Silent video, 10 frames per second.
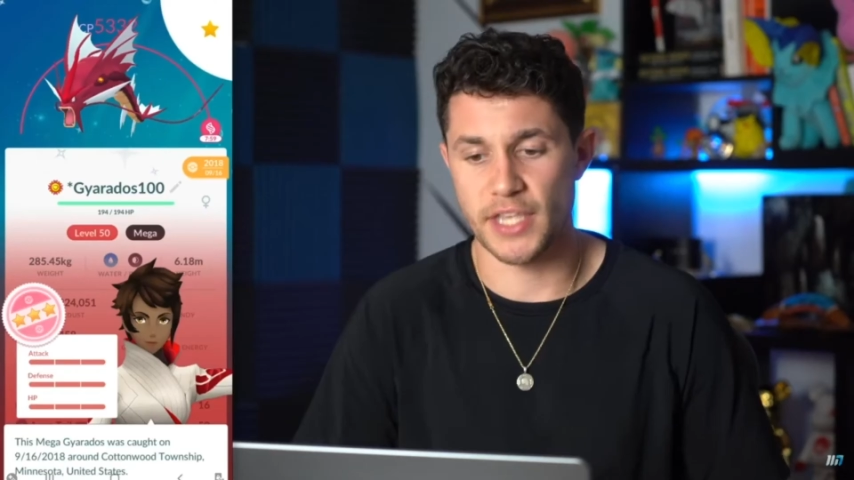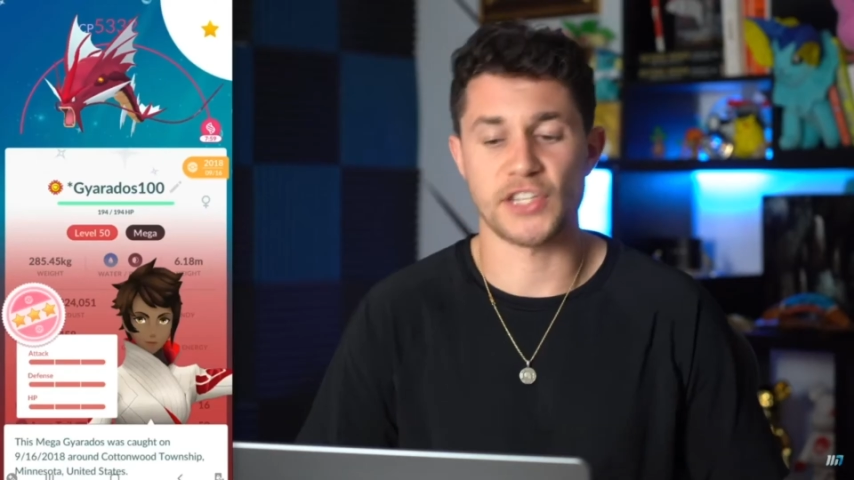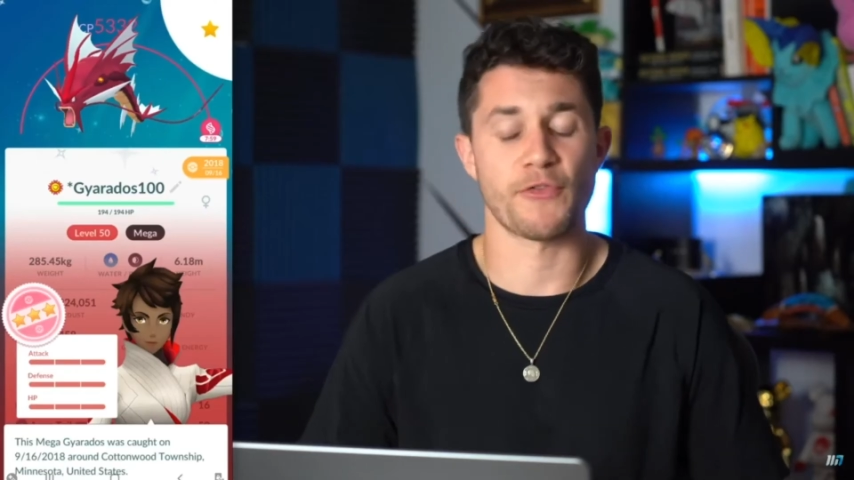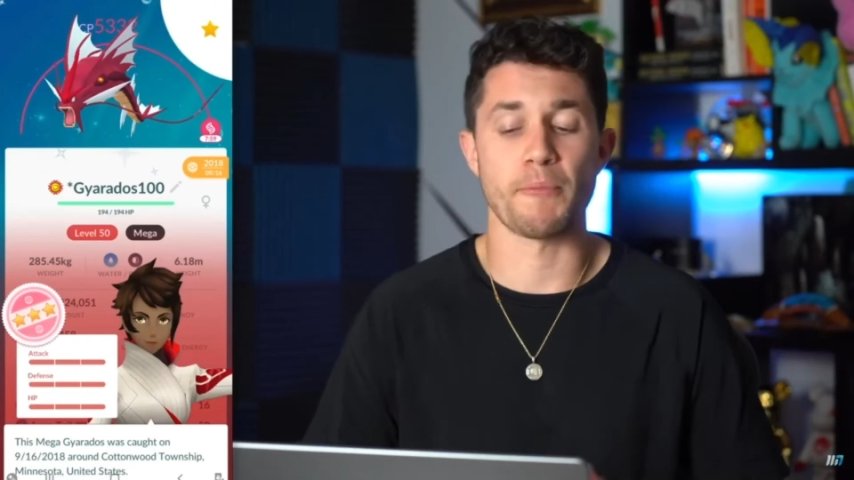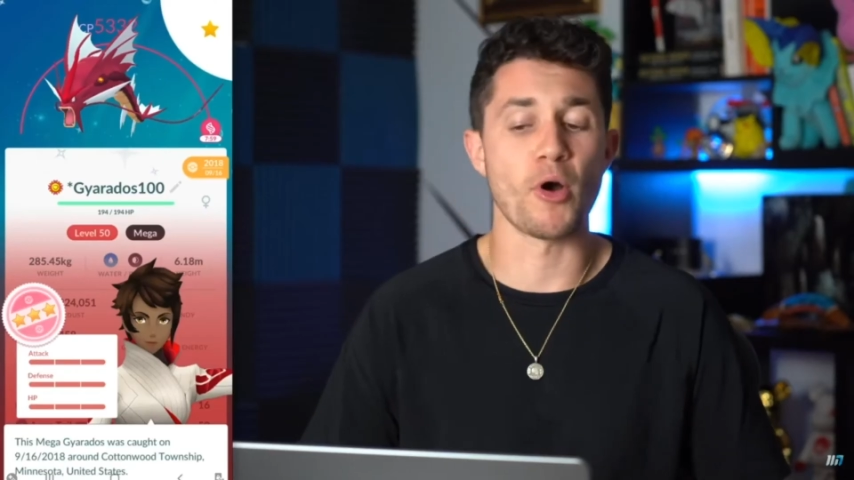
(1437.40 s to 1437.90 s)
This
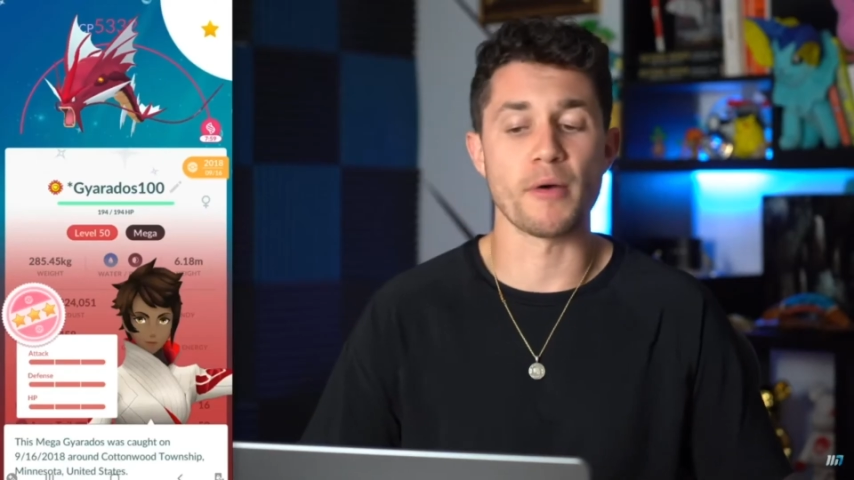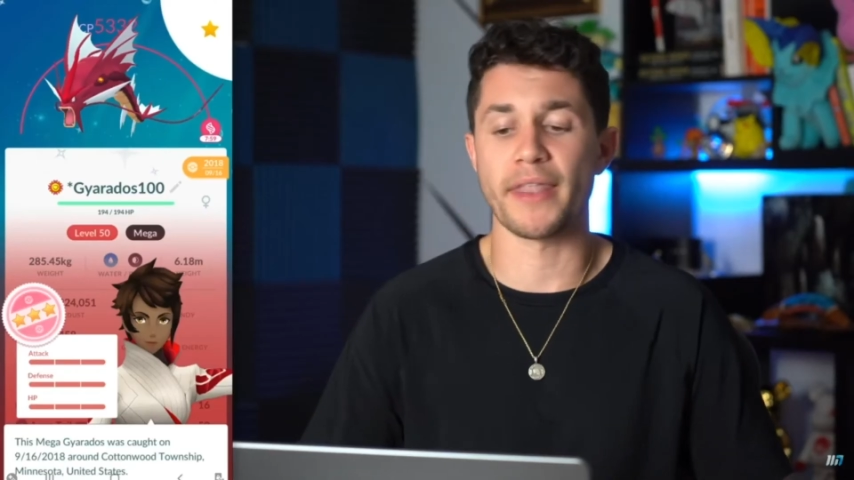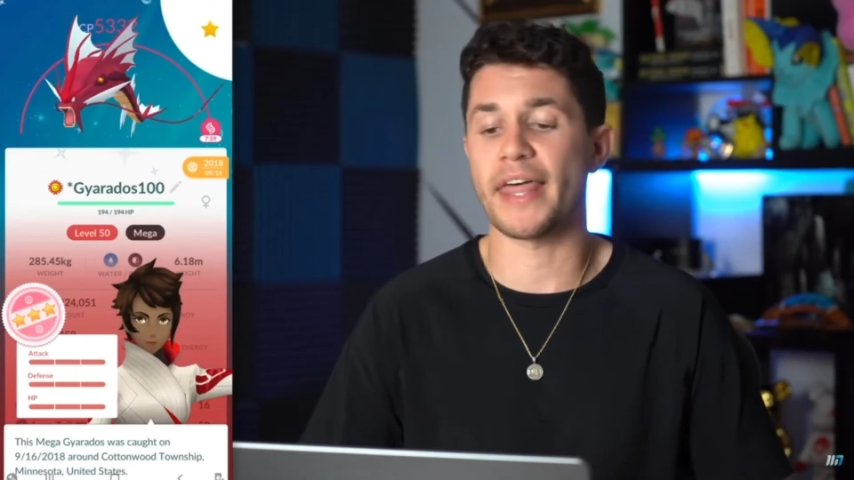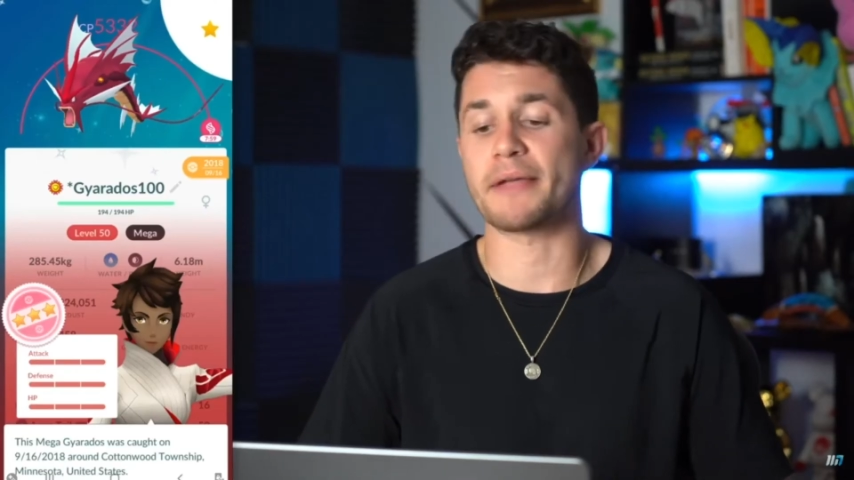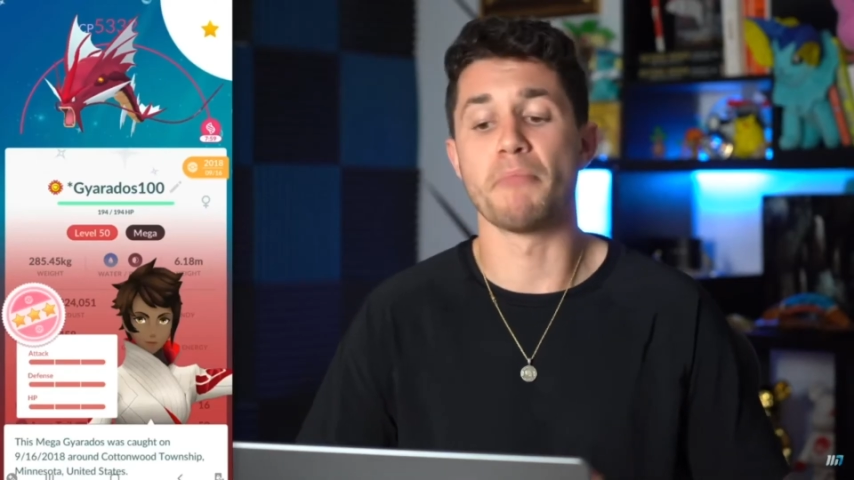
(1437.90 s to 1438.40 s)
is for
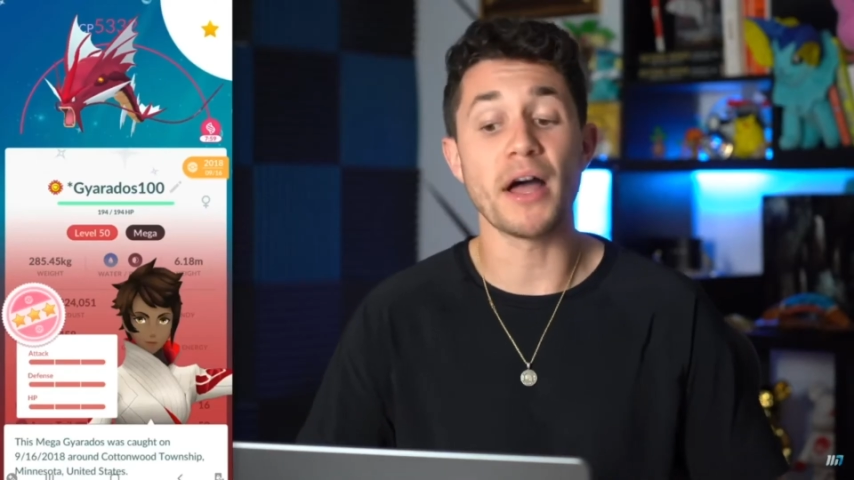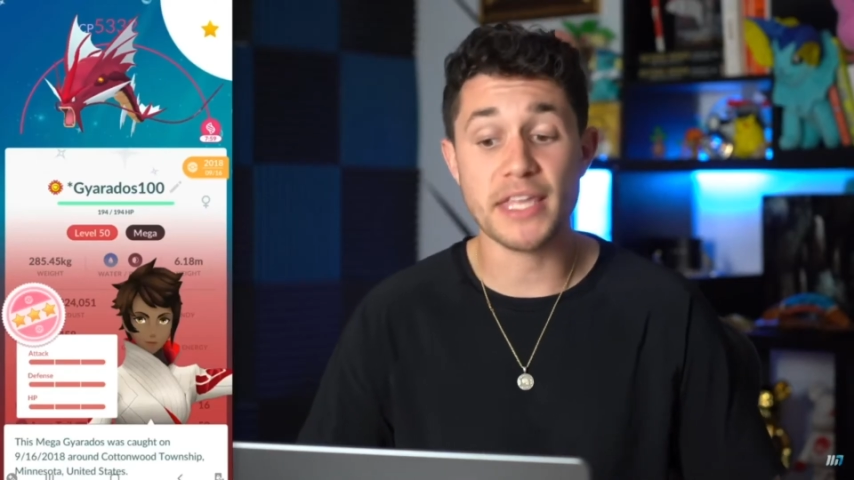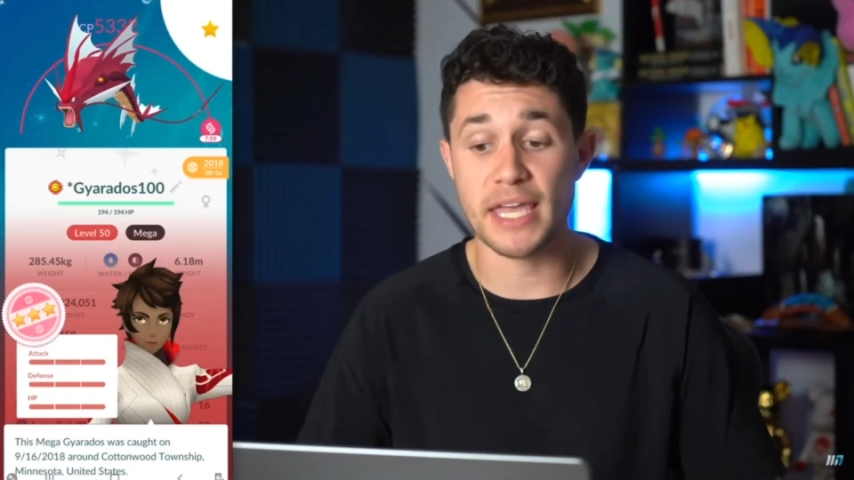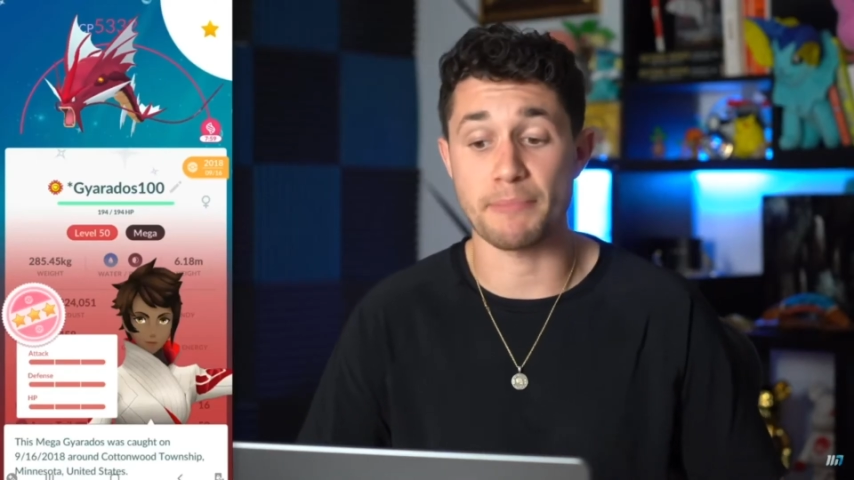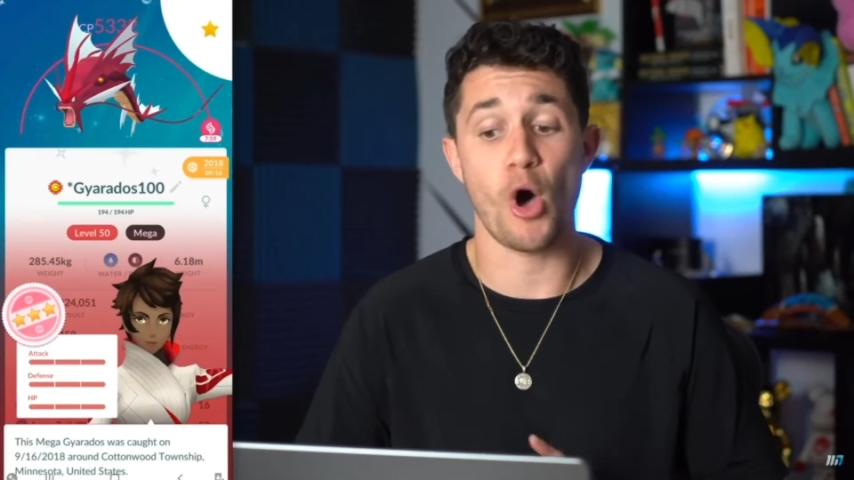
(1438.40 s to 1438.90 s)
Pokemon like
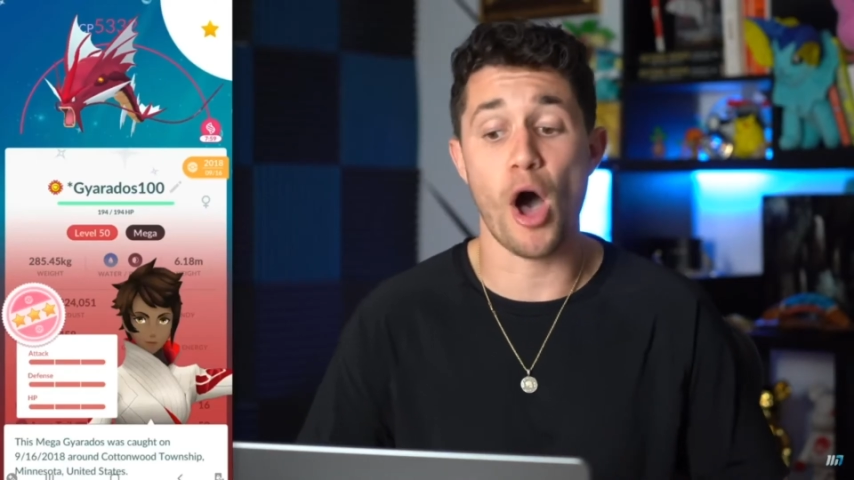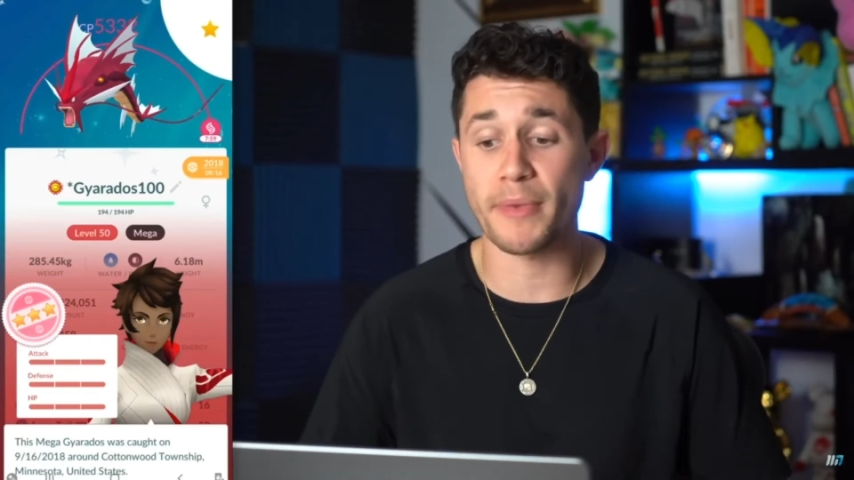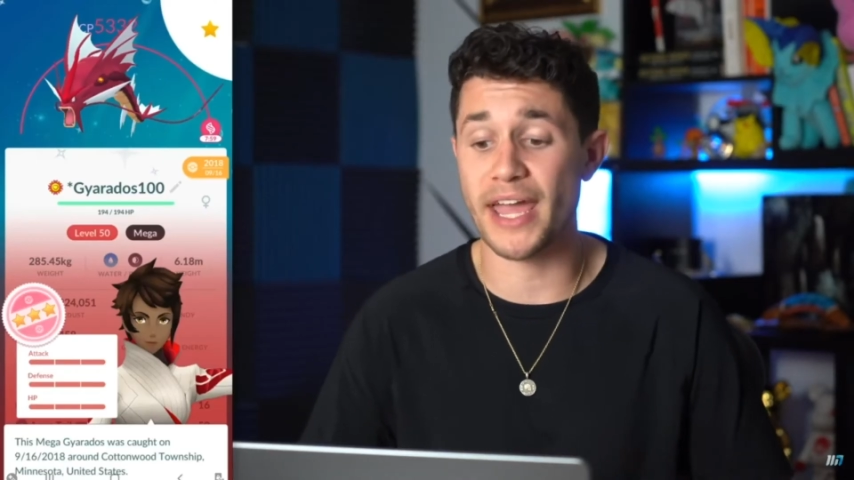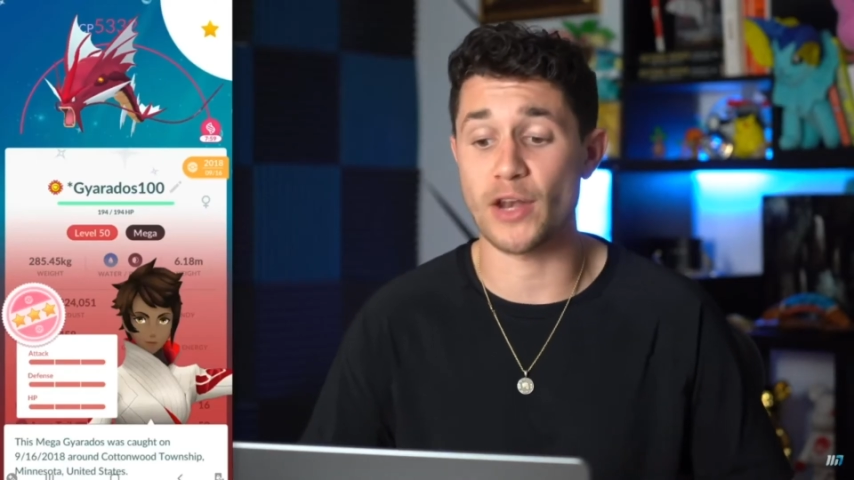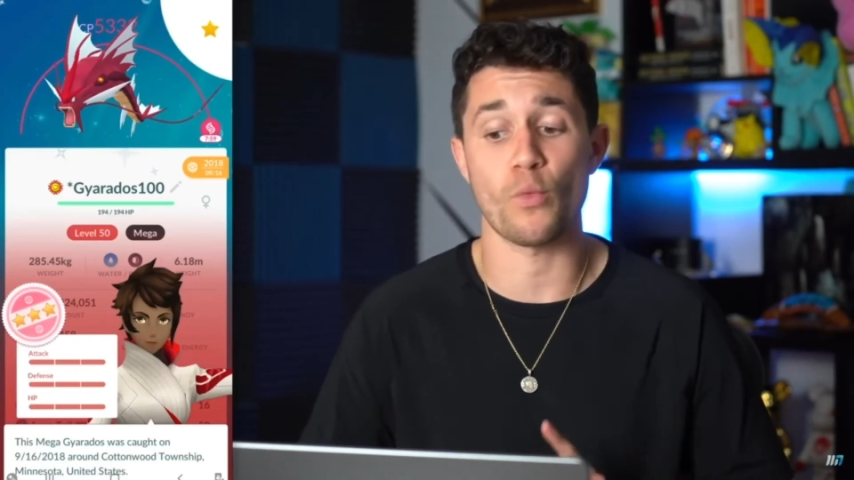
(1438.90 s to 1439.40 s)
Mudkip,
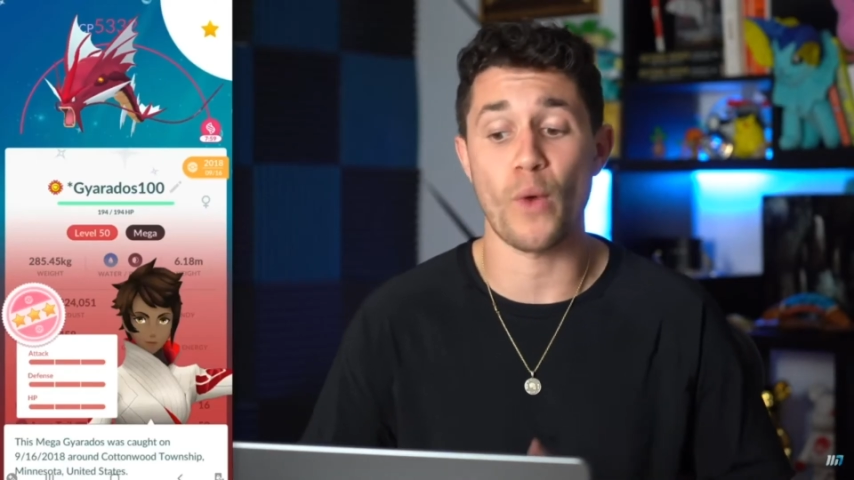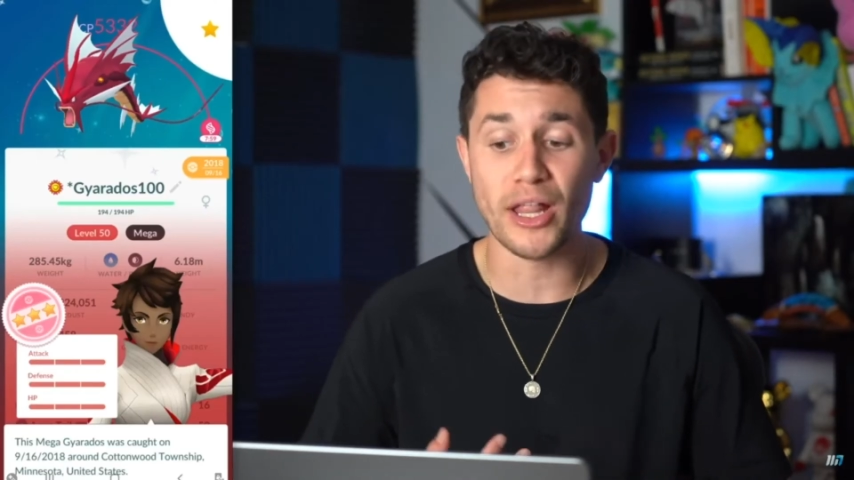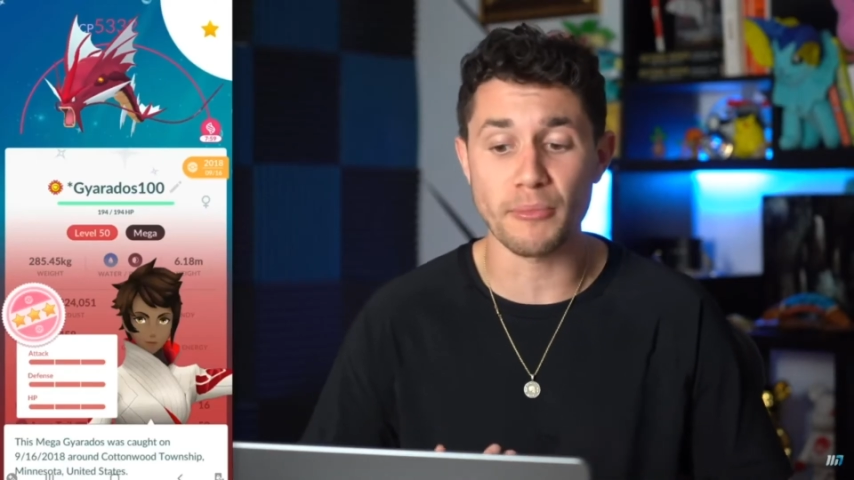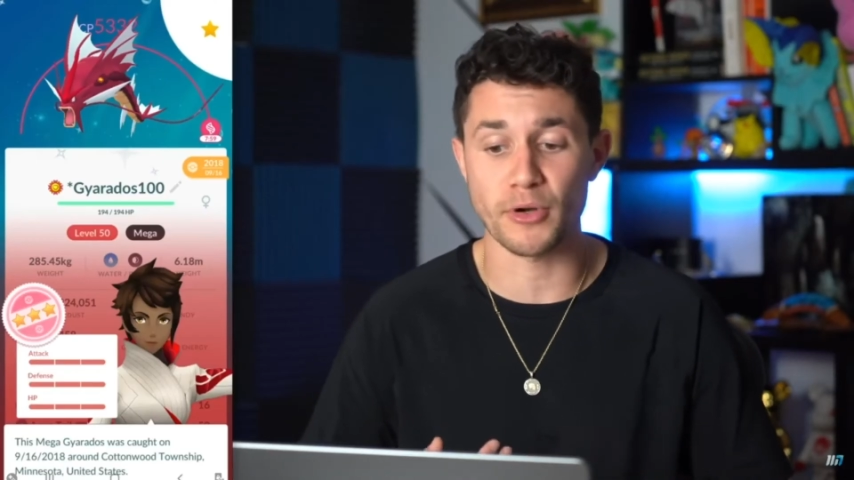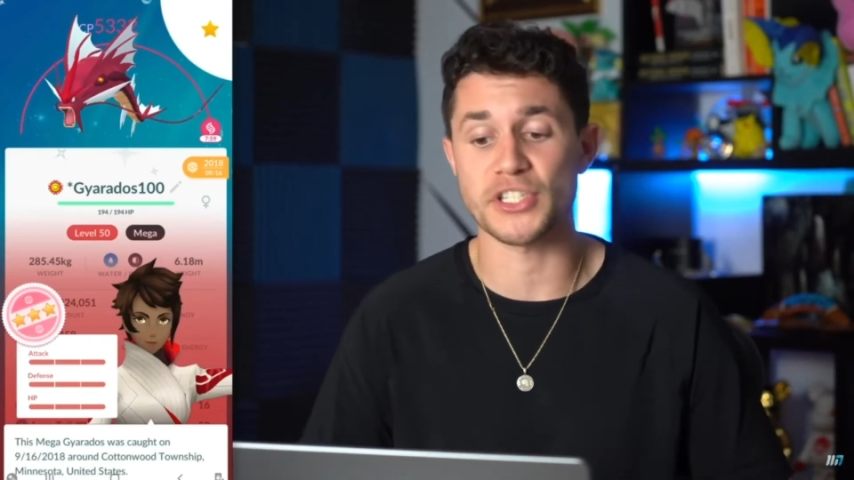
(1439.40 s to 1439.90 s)
Omanyte, Wailmer,